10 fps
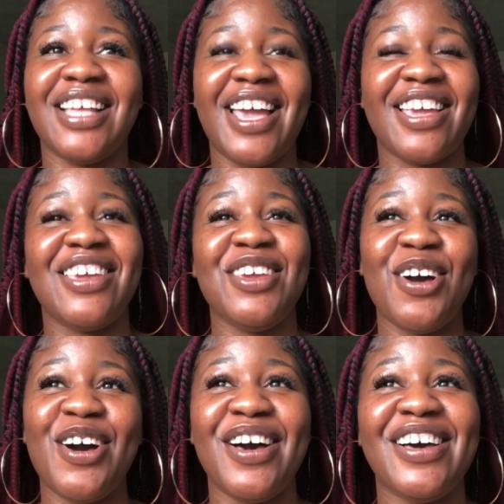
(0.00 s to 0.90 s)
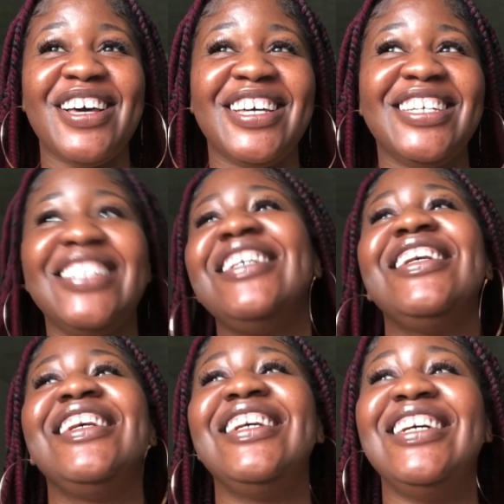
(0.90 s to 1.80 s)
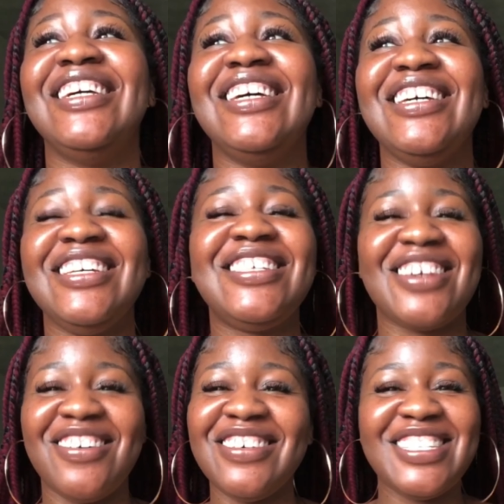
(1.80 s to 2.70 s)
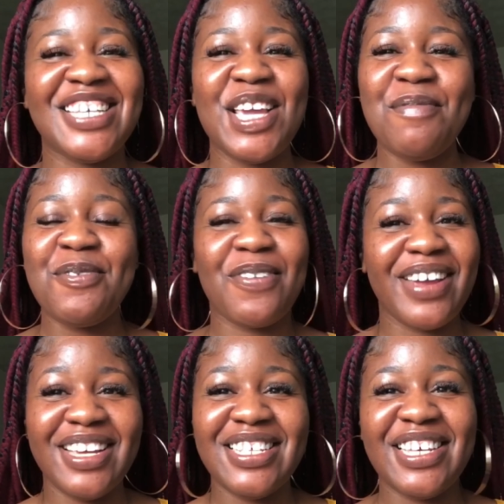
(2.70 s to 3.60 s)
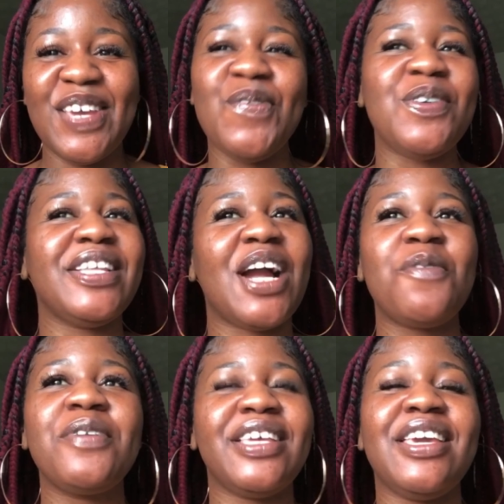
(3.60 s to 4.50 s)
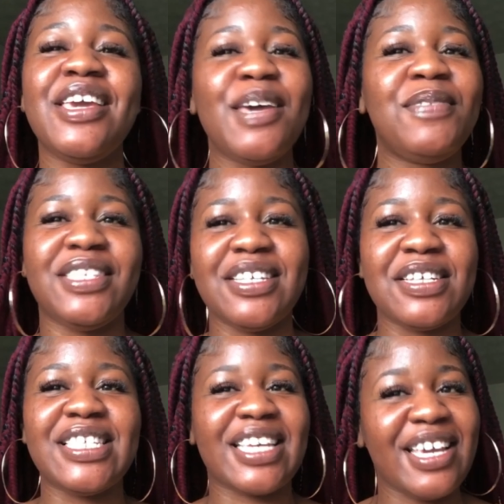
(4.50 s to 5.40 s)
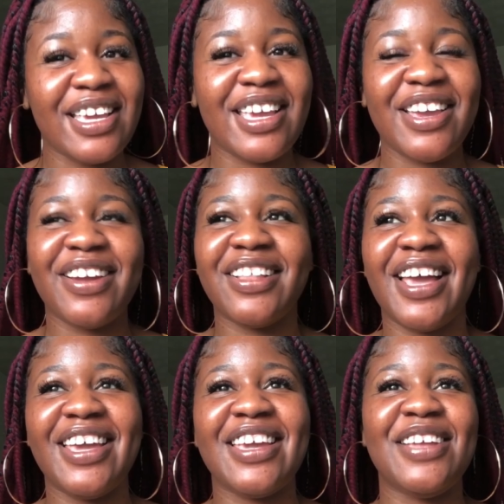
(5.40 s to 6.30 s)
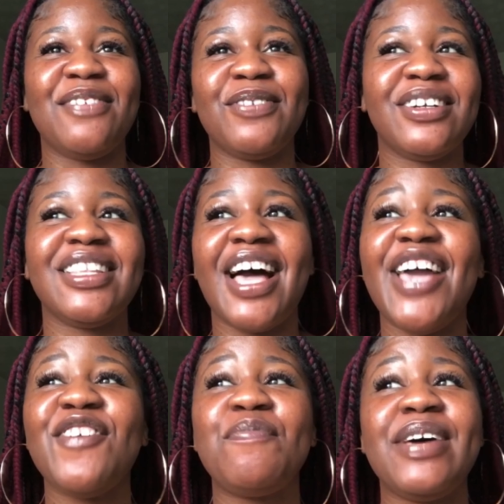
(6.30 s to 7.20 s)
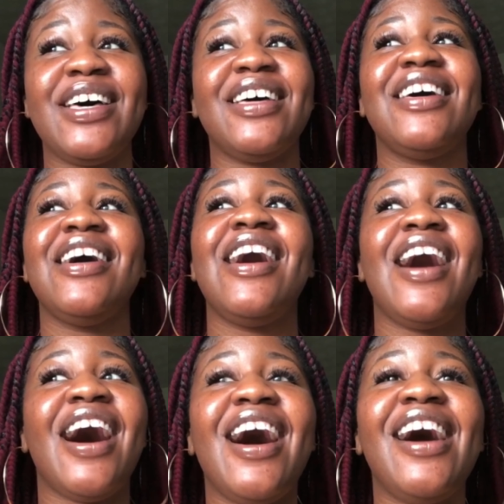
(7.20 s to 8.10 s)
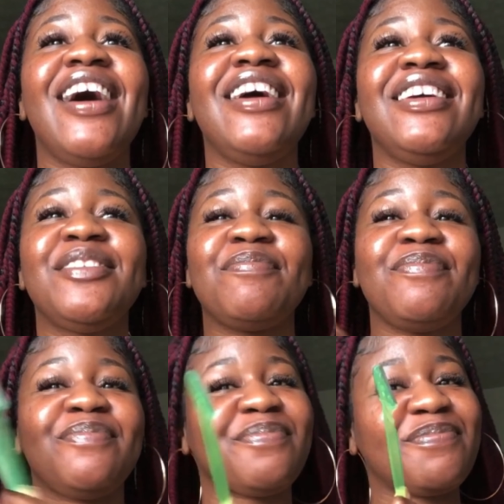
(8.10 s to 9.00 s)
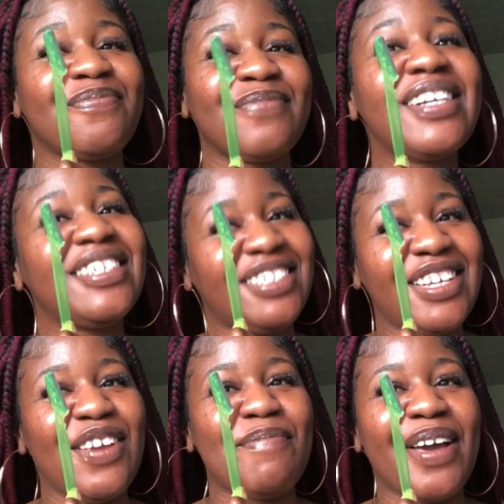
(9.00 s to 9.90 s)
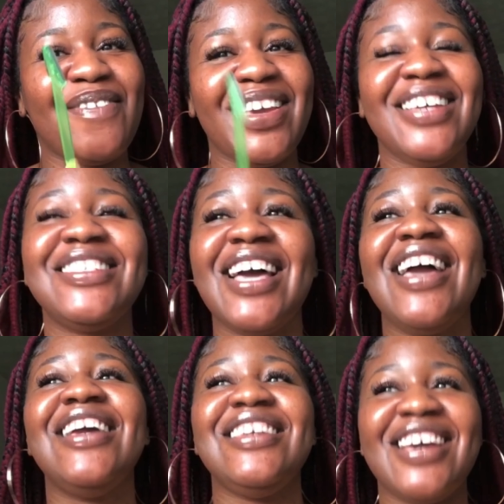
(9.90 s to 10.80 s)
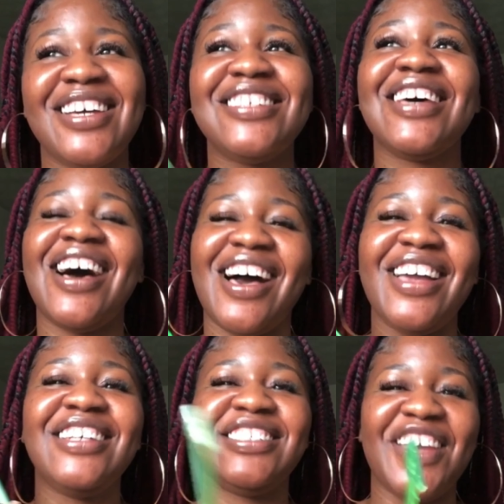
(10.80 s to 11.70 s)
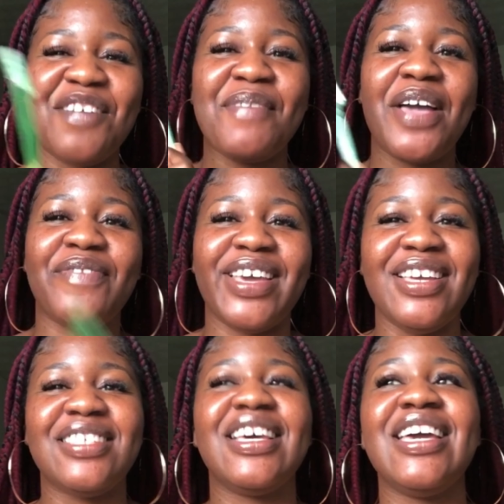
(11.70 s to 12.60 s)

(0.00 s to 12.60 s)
Like, y'all, it's gonna seem crazy if you're not really hip to skincare like in real life, but I shave my face. Yes, I shave my face.